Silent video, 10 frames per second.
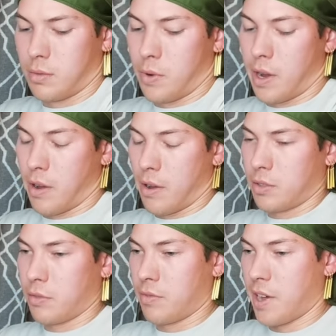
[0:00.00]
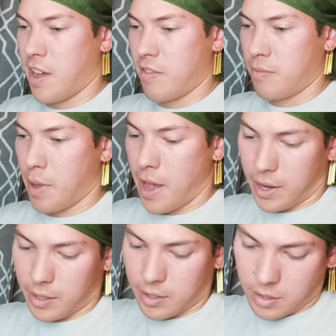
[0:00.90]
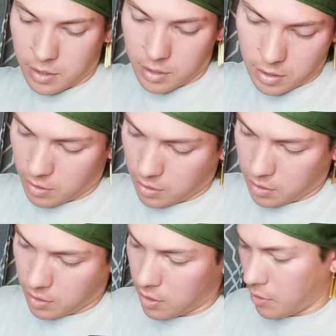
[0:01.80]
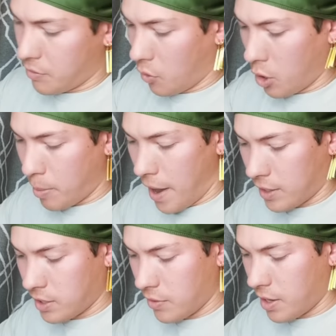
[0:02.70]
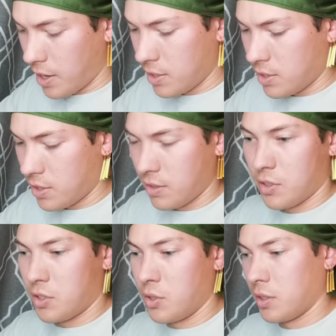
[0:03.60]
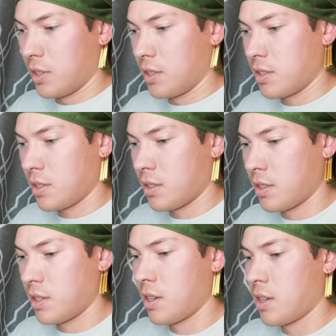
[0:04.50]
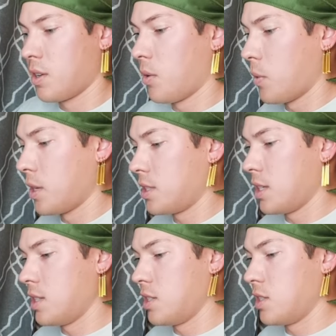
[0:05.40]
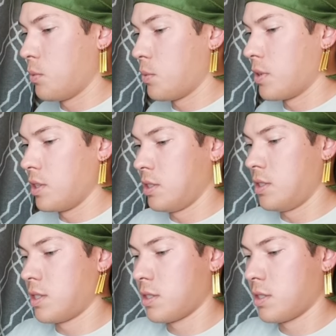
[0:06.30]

Wow, so five packs. Four packs left, guys, for two alt arts. What in the world?